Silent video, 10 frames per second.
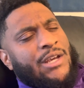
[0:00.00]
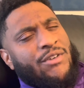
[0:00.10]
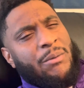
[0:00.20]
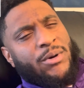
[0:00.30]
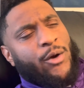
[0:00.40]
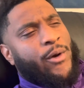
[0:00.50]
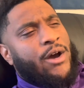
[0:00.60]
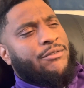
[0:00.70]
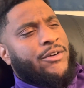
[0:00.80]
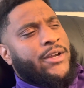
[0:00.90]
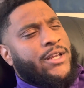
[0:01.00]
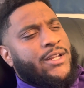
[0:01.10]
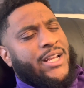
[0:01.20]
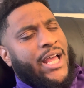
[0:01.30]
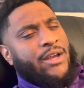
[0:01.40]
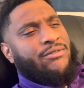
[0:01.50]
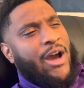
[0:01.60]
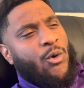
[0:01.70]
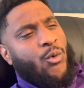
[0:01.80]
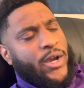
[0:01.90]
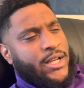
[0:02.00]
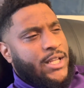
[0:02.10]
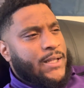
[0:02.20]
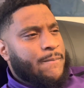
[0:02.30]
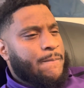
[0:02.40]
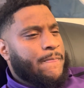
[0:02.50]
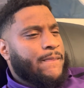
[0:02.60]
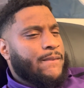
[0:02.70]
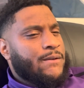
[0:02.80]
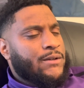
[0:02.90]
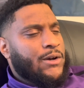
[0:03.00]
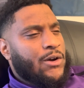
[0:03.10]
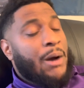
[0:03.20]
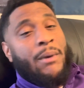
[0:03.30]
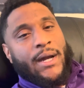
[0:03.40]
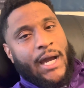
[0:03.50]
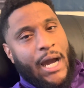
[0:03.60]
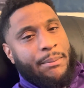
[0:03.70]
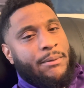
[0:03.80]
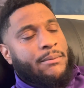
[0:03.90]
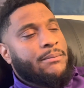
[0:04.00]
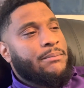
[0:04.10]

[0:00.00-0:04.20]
I put a rifle in and like if I win it, you know, I'm gonna cop them.